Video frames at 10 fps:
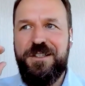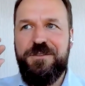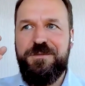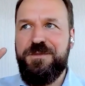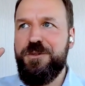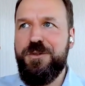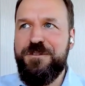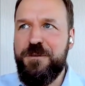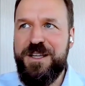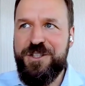new
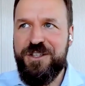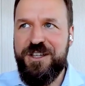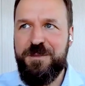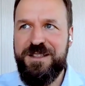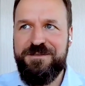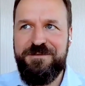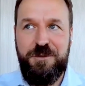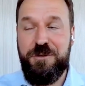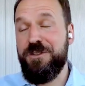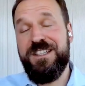information coming or
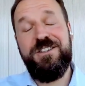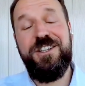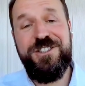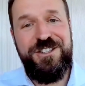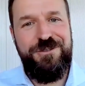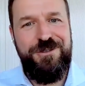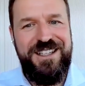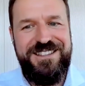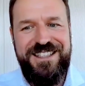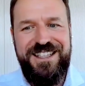new technologies
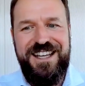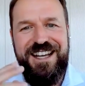arising.